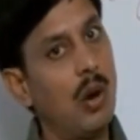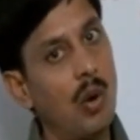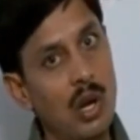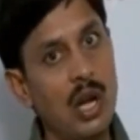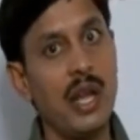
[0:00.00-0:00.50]

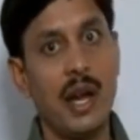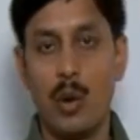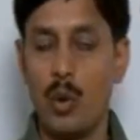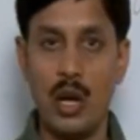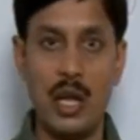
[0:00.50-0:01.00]
only and
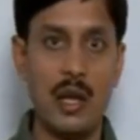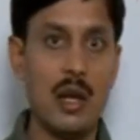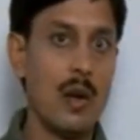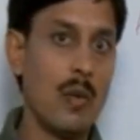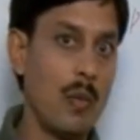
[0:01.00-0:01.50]
only
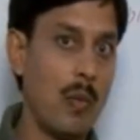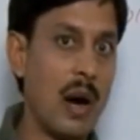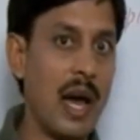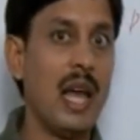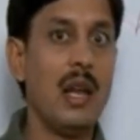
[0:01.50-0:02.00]

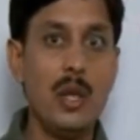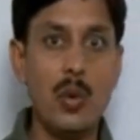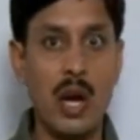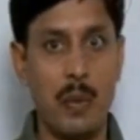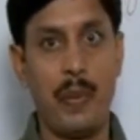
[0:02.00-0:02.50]
while
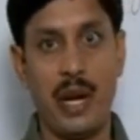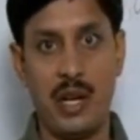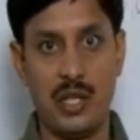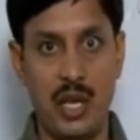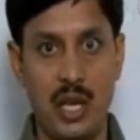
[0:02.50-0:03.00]
you are
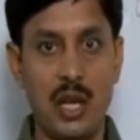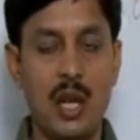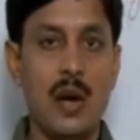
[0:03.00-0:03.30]
practicing,